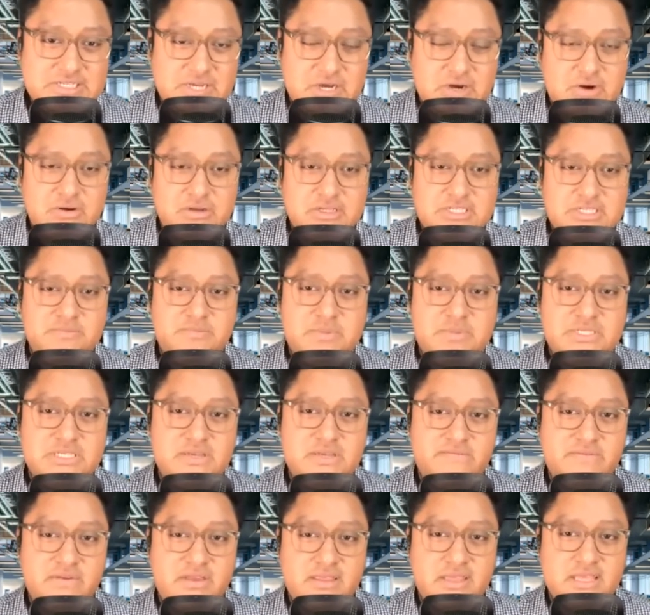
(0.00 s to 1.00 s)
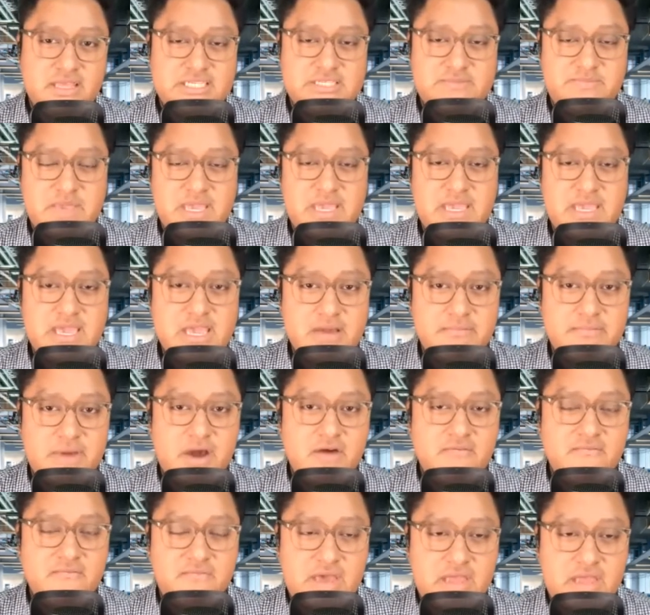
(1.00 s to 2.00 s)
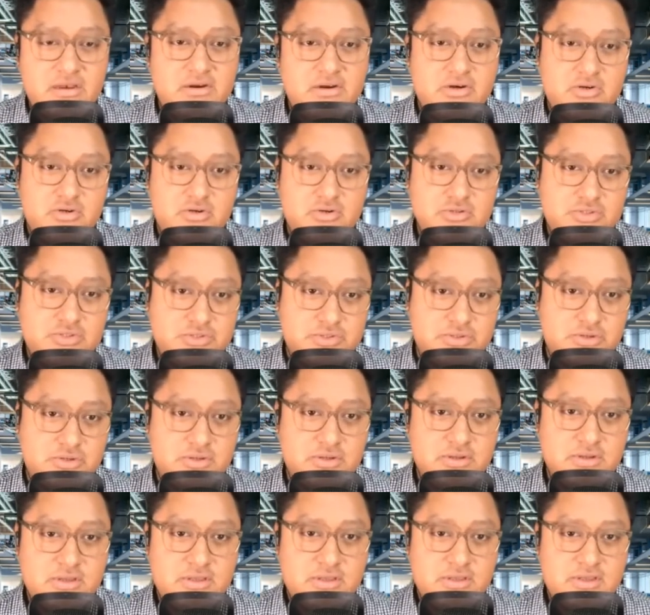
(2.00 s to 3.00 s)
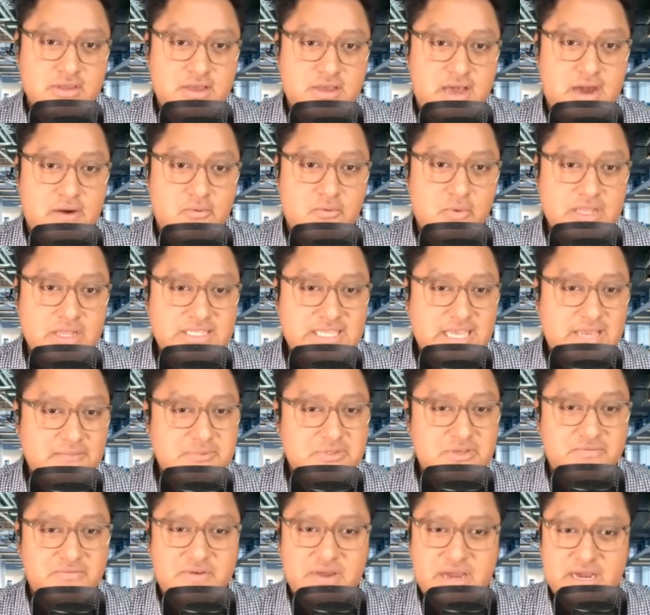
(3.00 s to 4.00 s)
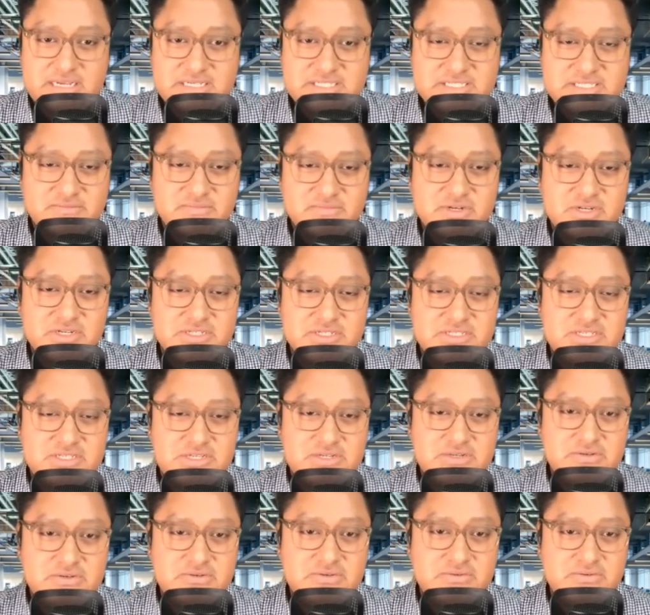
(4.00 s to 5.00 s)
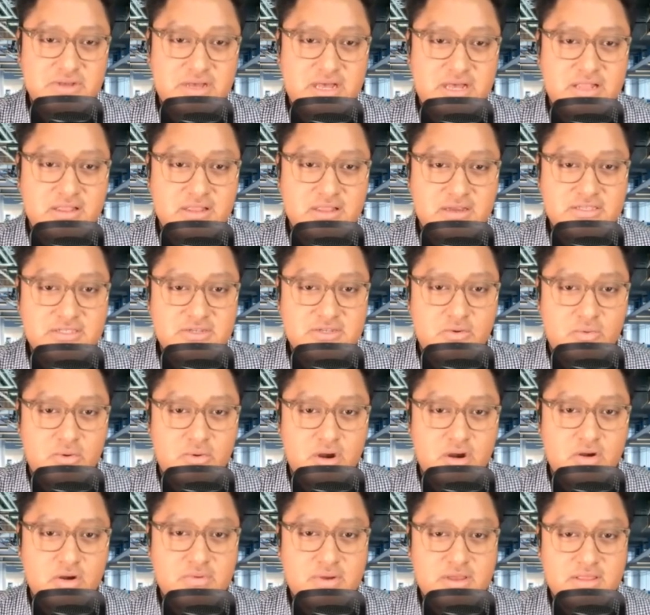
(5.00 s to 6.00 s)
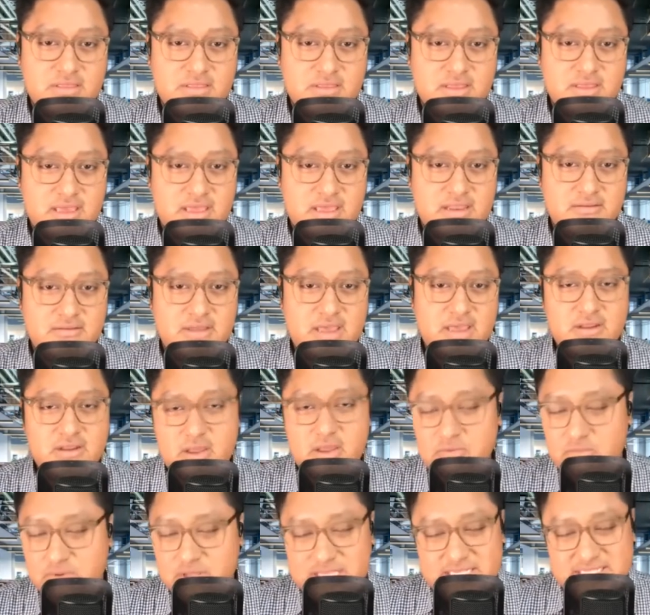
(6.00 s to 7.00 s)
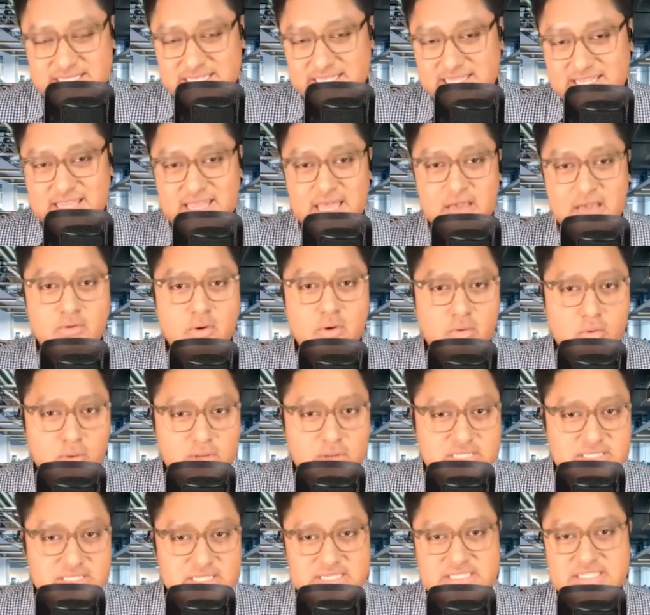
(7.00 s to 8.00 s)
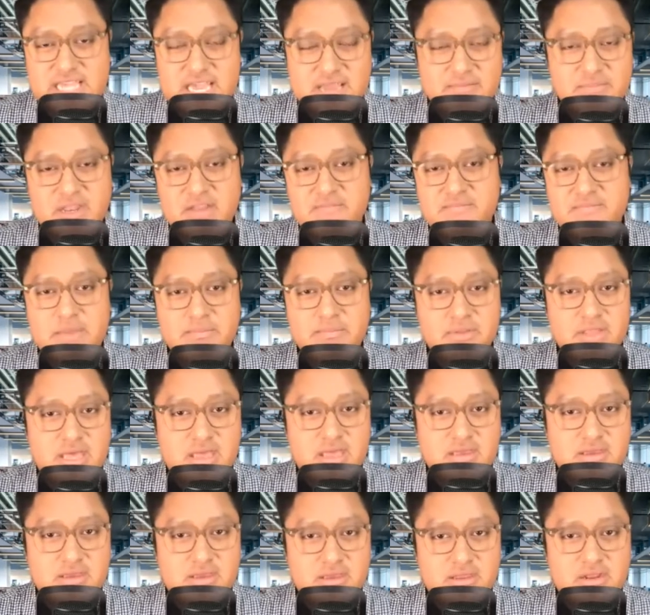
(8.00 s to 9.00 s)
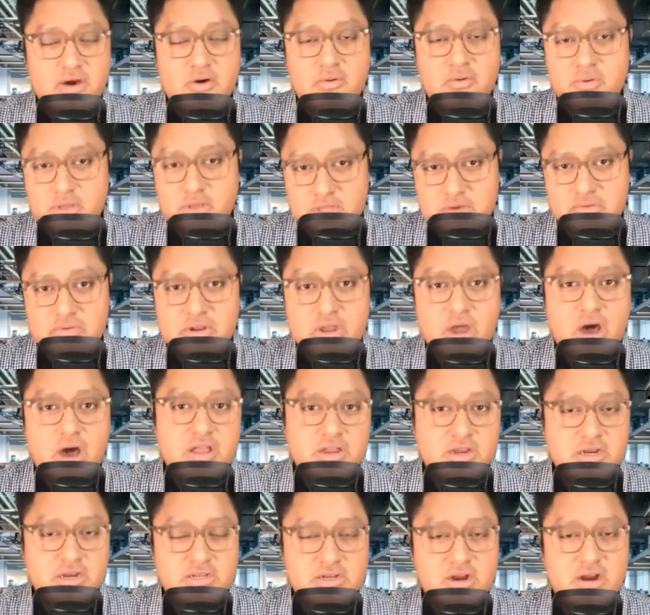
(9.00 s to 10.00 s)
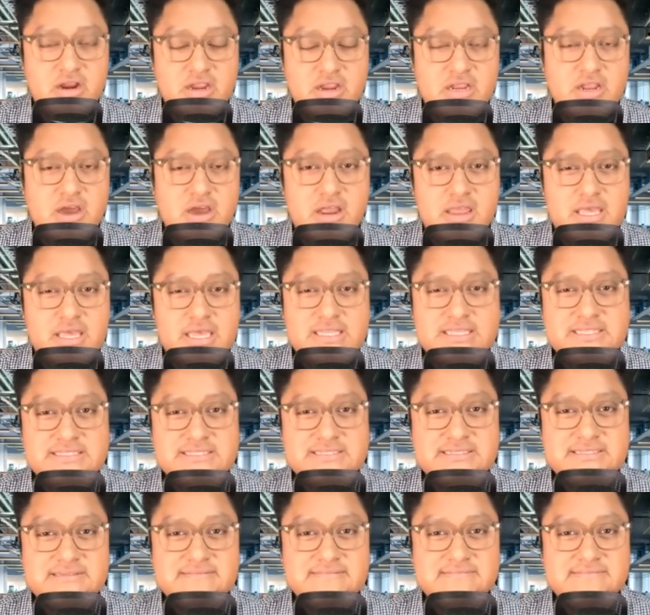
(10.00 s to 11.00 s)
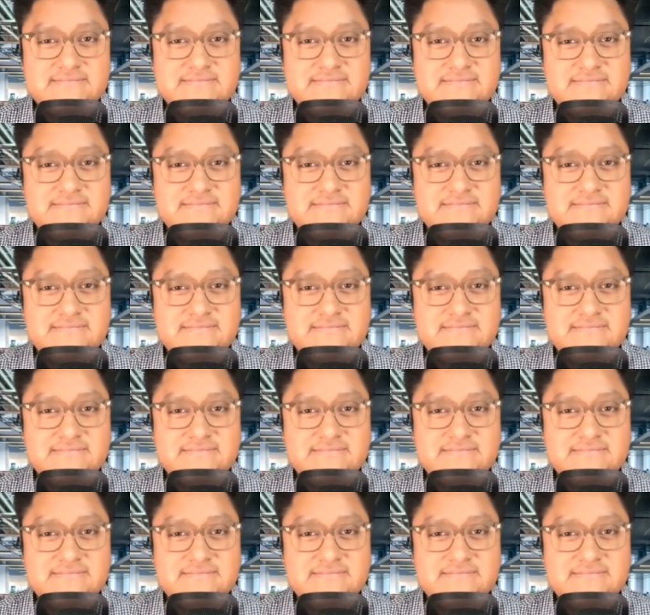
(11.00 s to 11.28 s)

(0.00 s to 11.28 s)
So specifically speaking about VendorNeutral, what types of customers do you look to work with, and realistically, what's the segment of people that you would call your target audience?